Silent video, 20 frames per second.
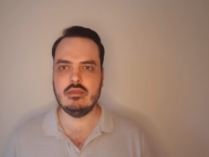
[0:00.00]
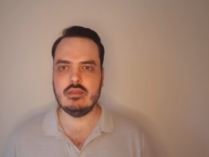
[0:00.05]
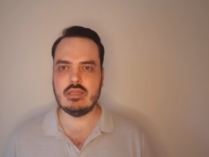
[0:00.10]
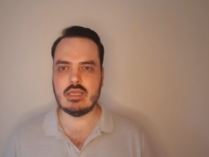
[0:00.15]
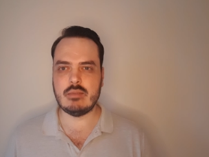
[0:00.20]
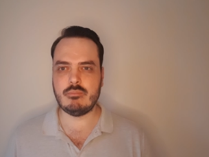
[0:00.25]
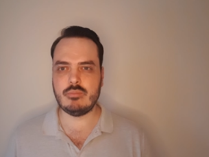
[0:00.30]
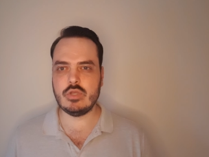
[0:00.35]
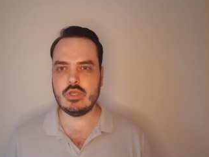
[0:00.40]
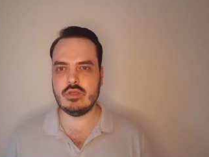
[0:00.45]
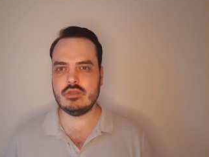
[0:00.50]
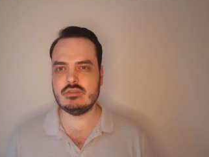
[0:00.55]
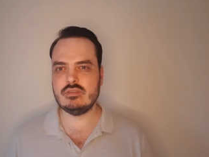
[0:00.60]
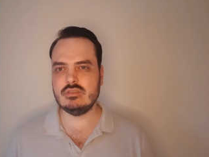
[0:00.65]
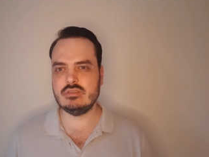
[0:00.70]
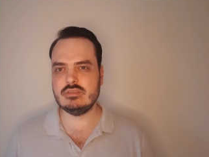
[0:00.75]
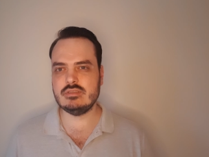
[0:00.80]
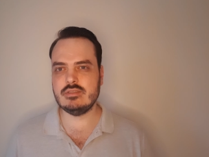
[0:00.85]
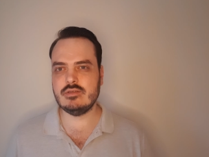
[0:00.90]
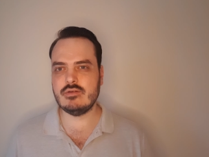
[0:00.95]
that
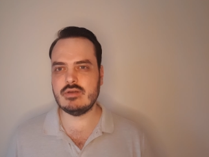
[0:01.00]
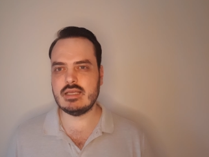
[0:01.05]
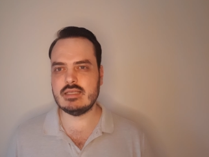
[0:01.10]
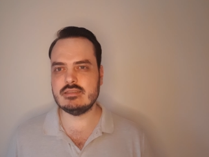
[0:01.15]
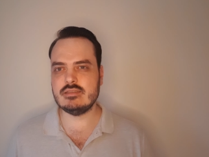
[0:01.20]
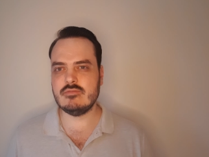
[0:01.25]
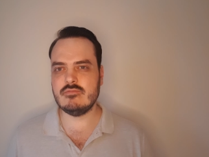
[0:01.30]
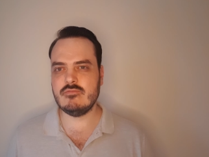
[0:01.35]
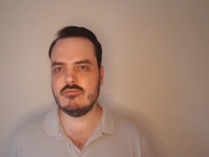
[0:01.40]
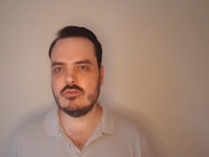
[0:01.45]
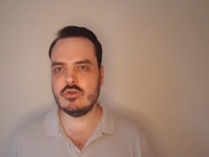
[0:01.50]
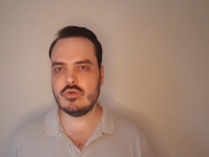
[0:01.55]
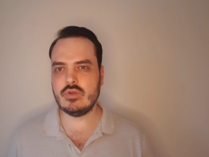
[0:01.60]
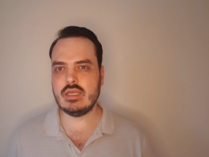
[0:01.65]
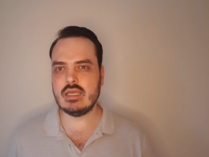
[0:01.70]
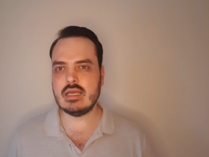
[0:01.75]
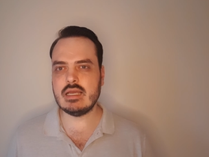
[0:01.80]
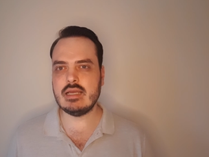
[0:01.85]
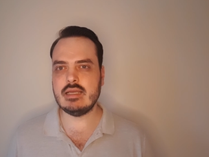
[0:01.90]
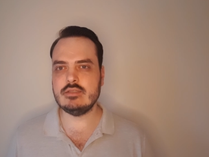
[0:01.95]
person still has a
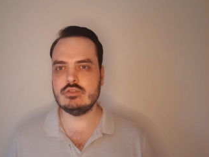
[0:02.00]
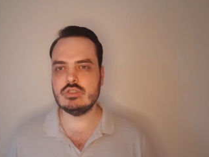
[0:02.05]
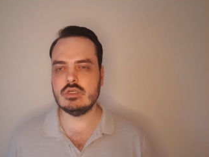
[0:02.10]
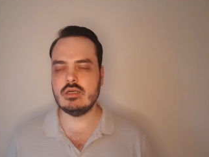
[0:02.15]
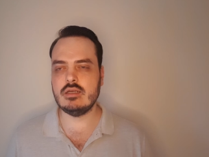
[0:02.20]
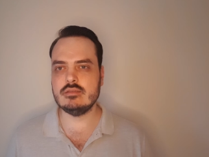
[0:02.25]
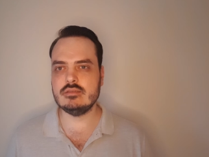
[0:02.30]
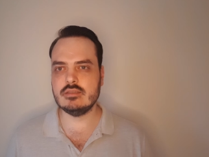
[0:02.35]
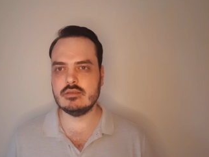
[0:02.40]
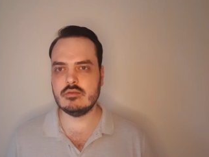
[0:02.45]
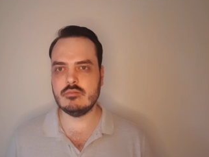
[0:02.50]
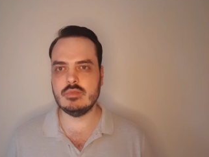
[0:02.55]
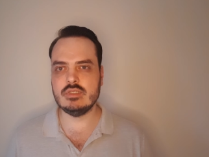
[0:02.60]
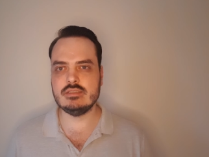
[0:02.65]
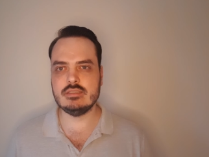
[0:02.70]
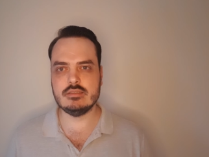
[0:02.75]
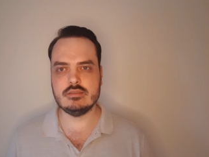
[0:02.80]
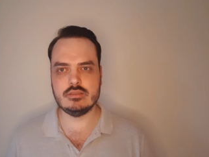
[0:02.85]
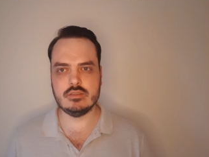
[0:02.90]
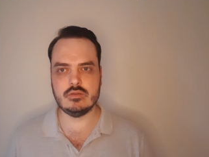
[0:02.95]
very high chance of
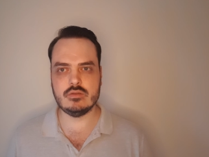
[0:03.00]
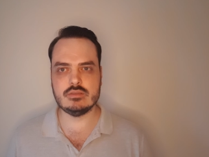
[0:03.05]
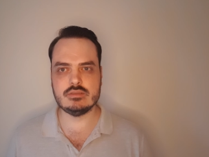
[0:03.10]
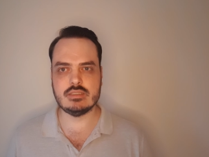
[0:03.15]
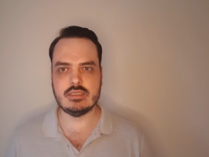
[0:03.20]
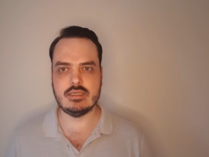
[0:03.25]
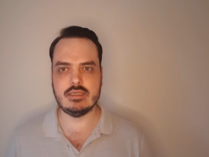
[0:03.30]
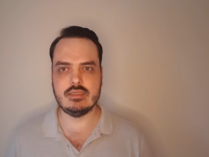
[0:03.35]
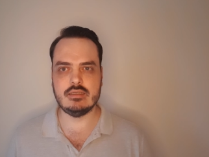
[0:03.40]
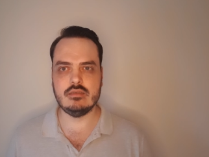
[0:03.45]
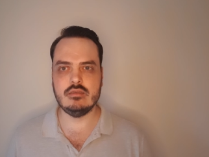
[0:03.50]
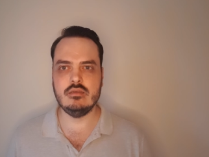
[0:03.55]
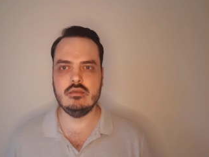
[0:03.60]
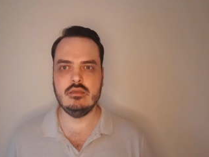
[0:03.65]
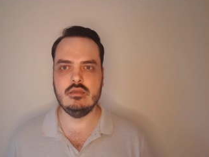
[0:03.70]
committing suicide.